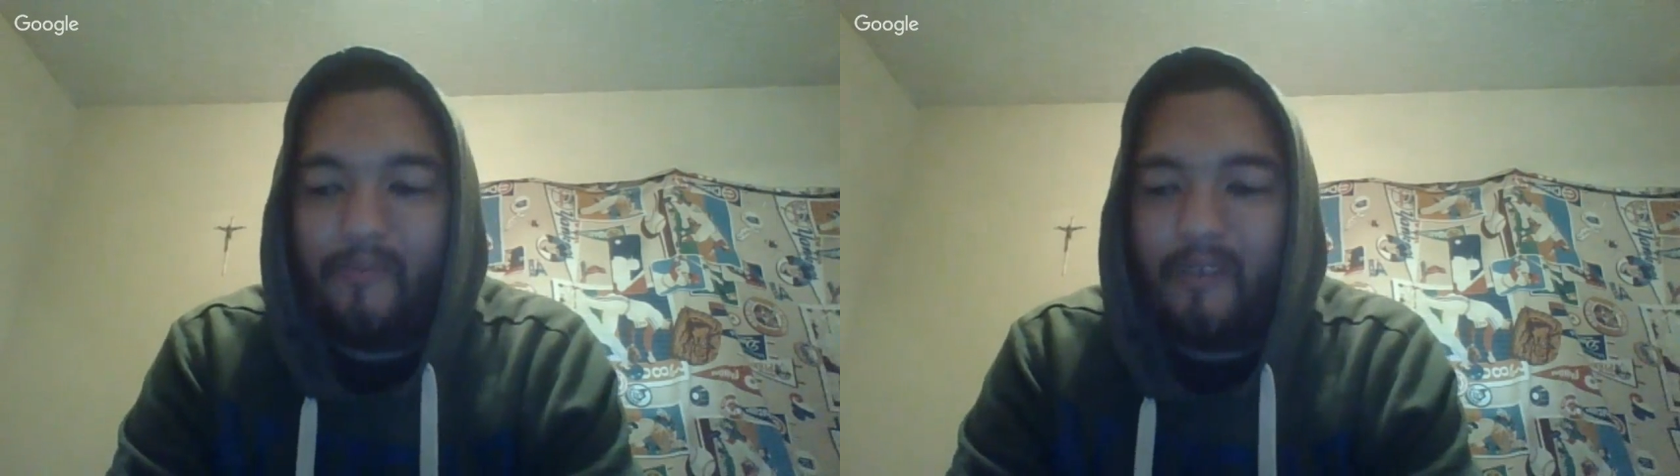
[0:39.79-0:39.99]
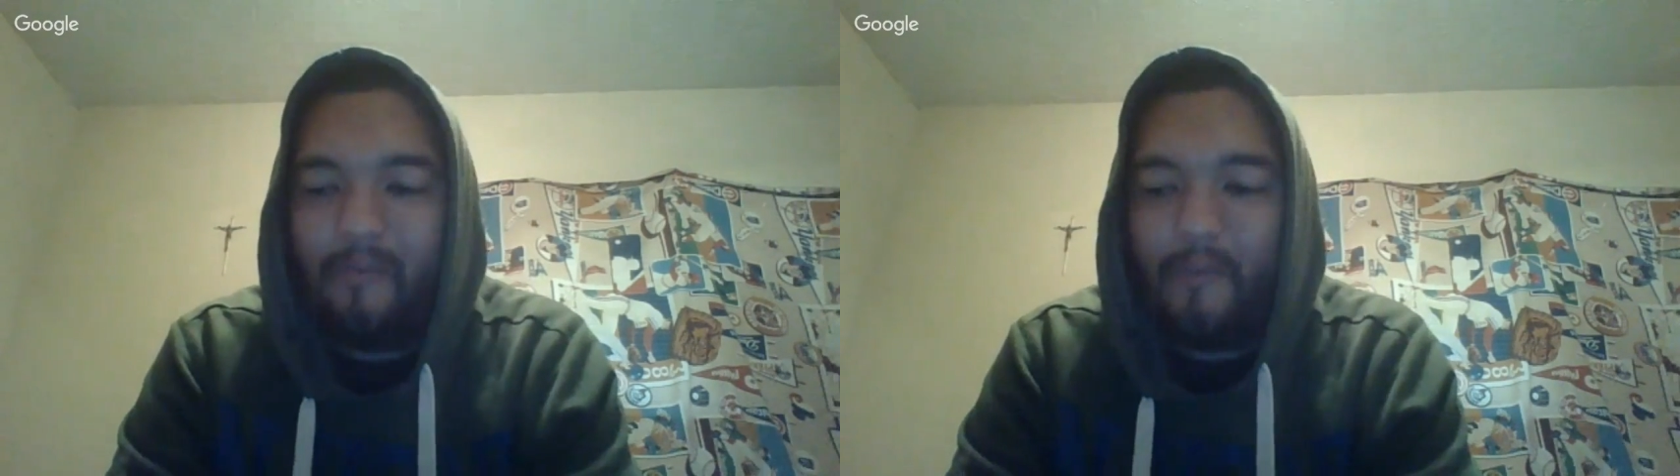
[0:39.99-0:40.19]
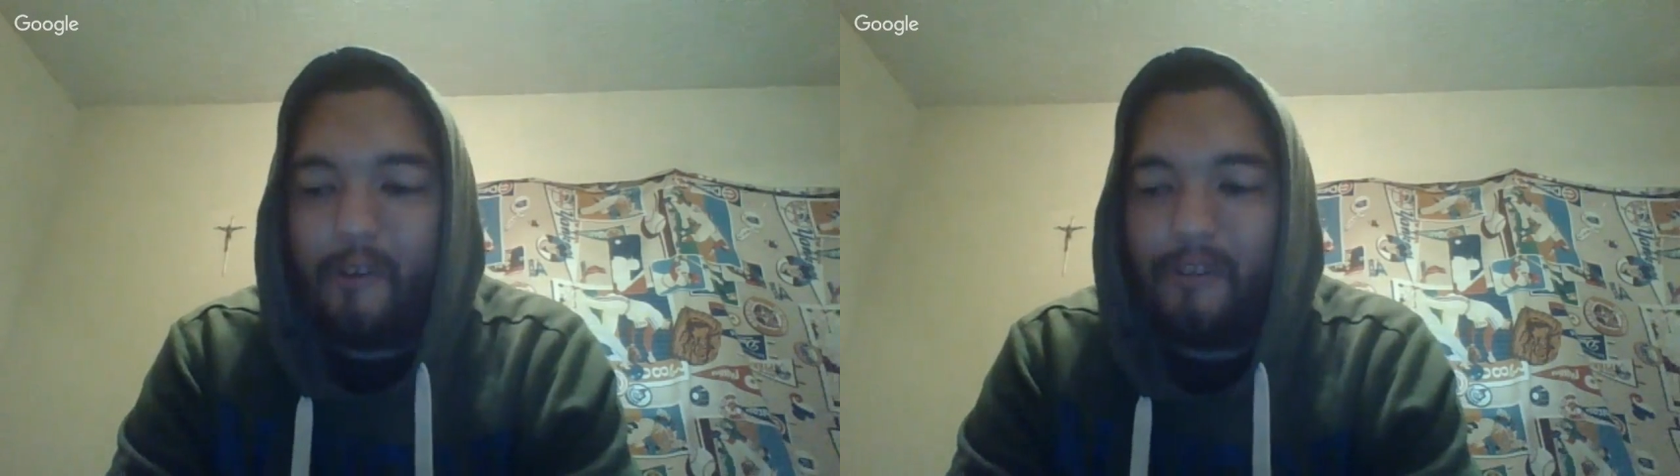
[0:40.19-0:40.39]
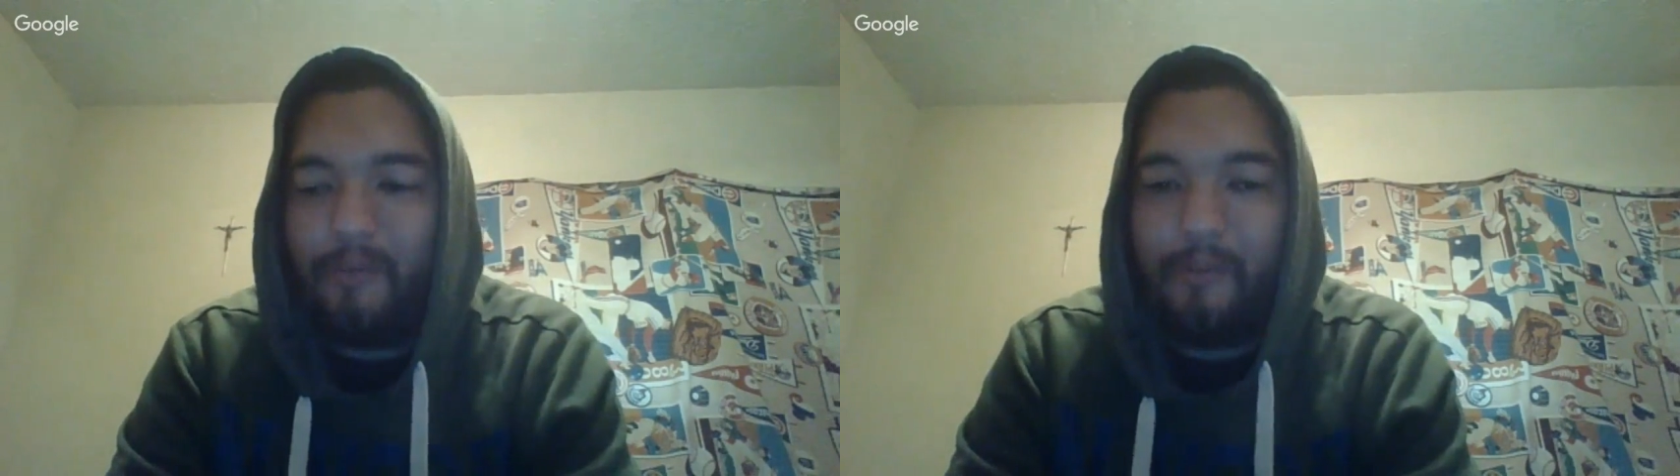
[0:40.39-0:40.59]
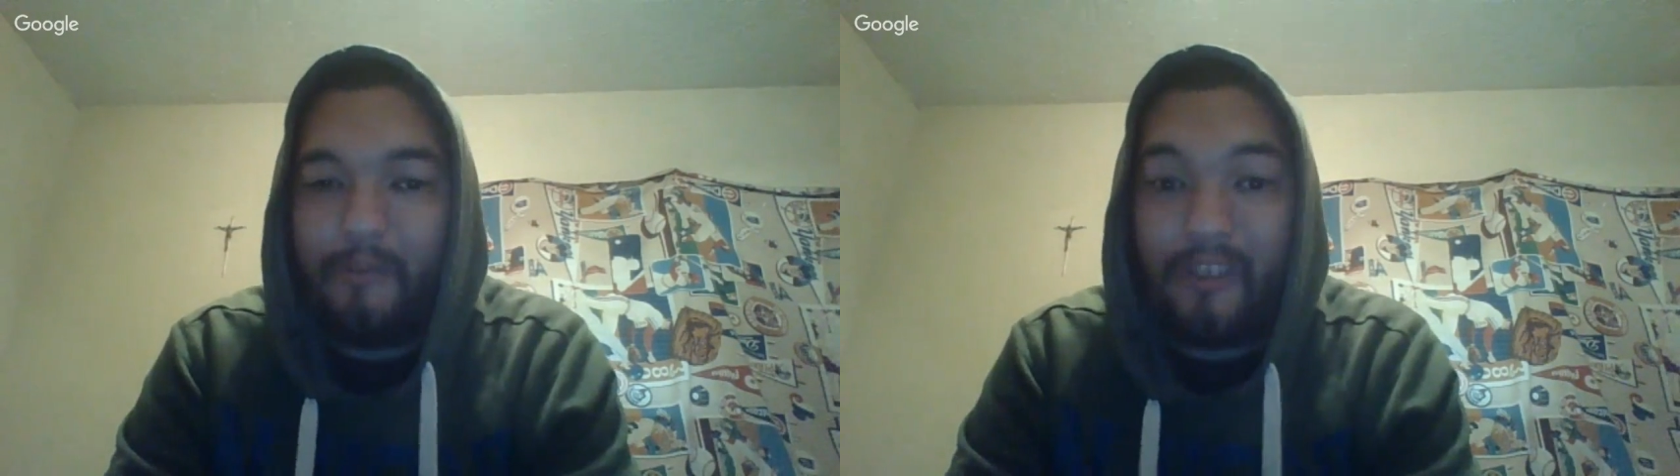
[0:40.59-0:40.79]
first, we're going to
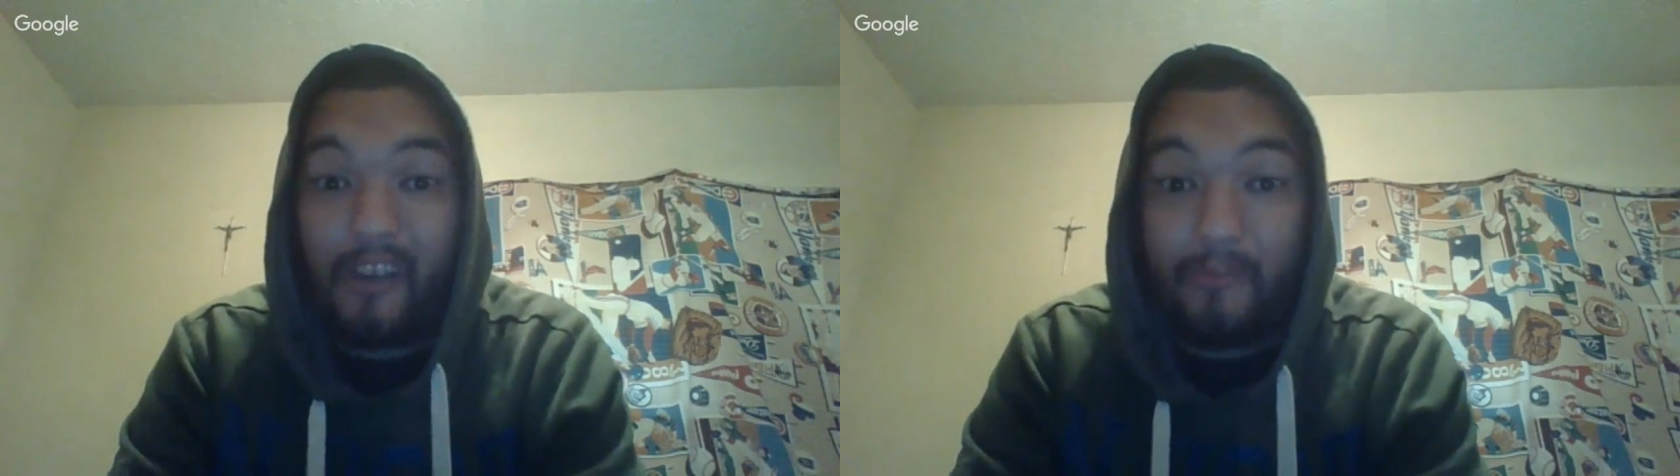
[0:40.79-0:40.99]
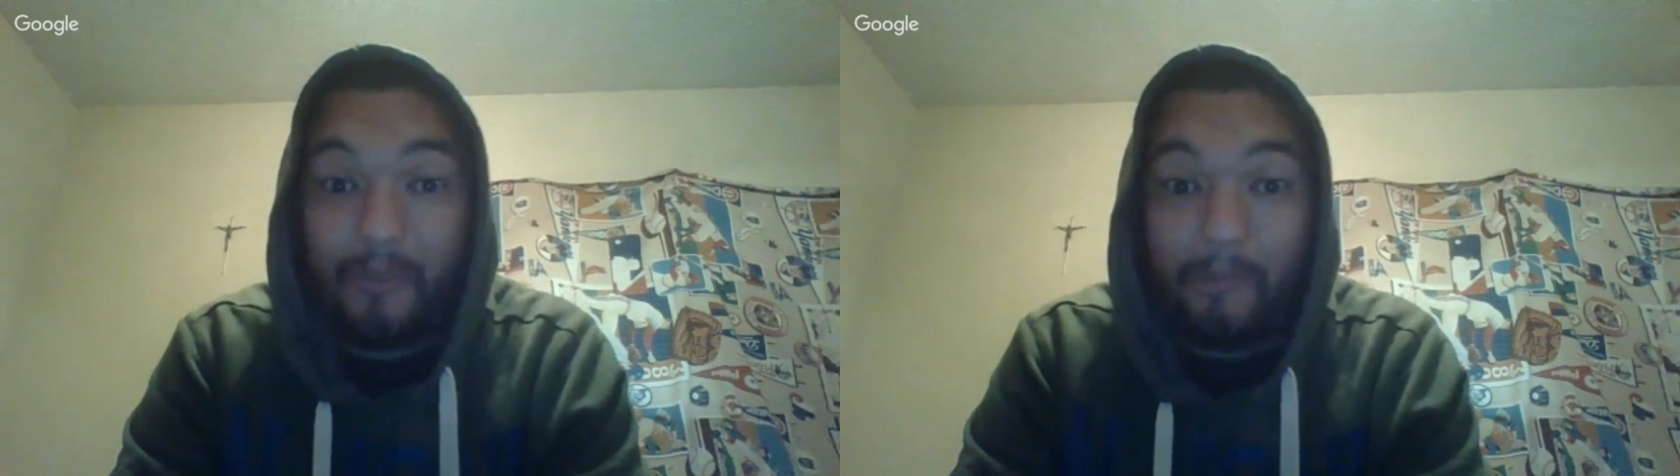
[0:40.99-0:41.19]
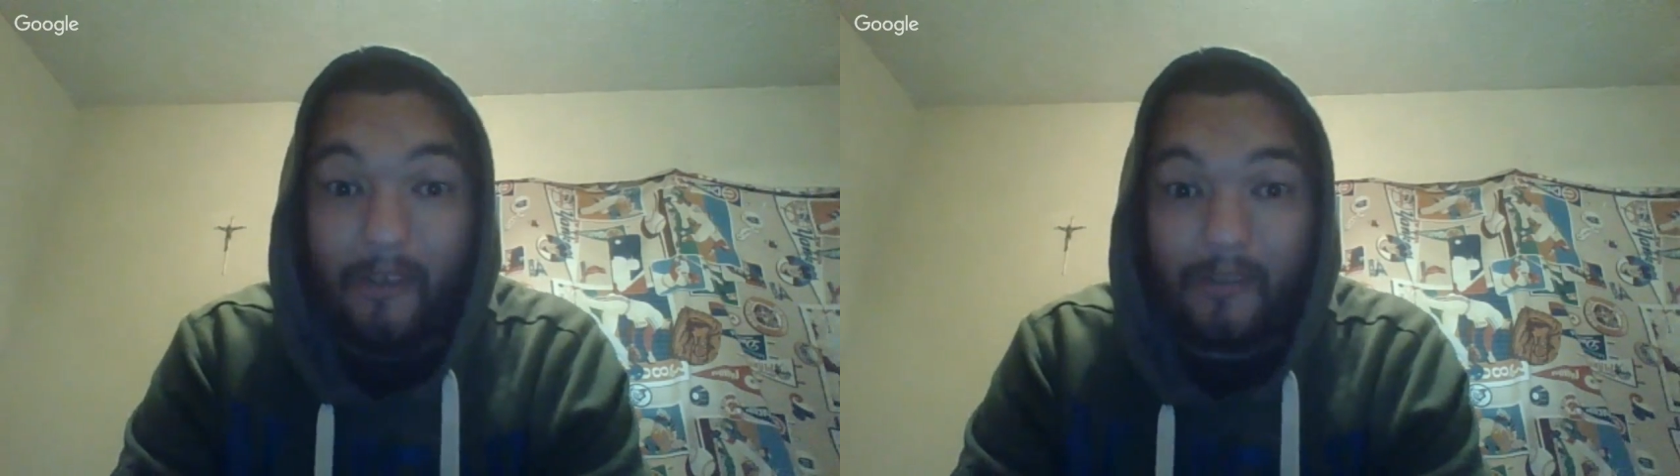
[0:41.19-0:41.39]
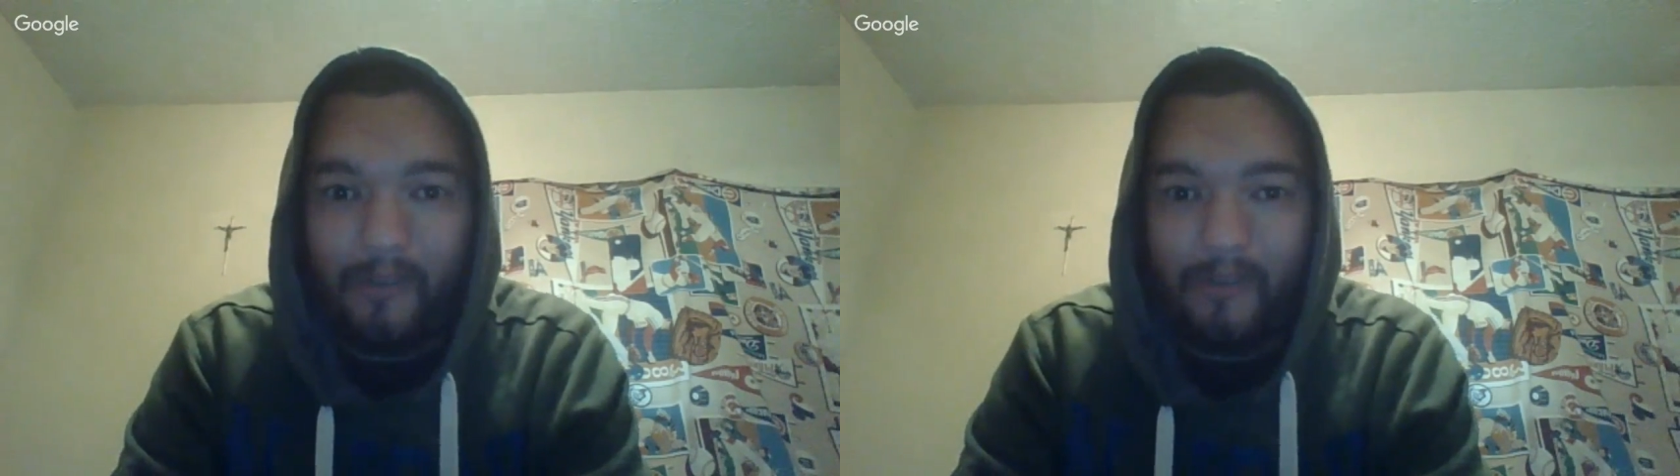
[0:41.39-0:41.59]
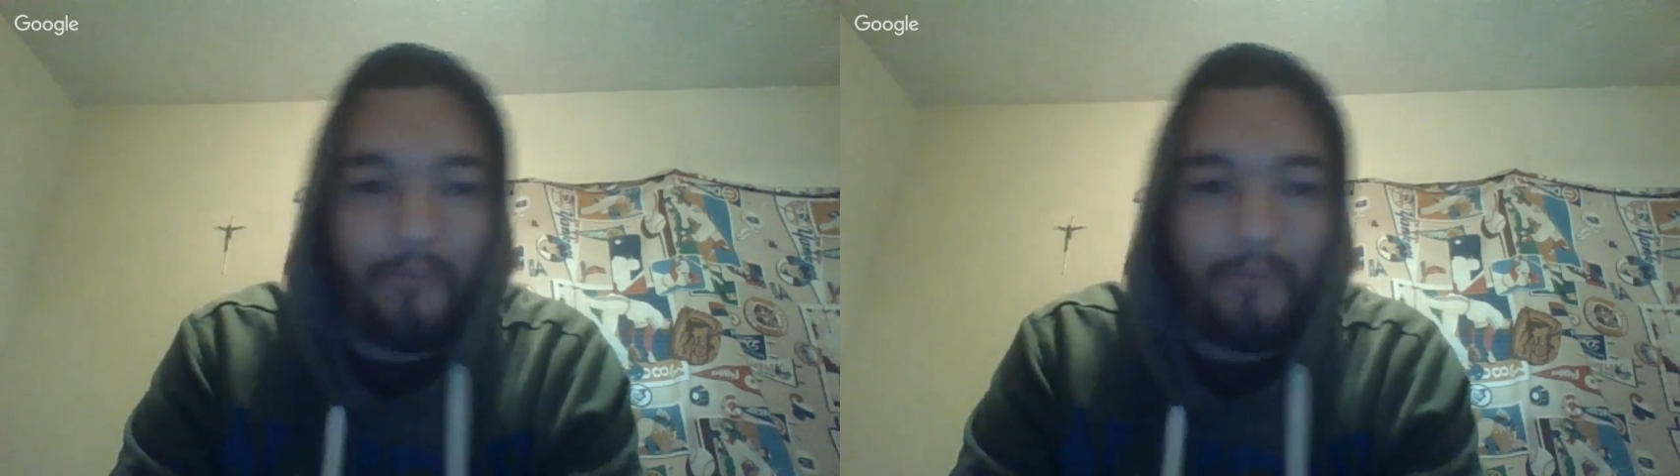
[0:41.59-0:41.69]
be talking about Power Struggle.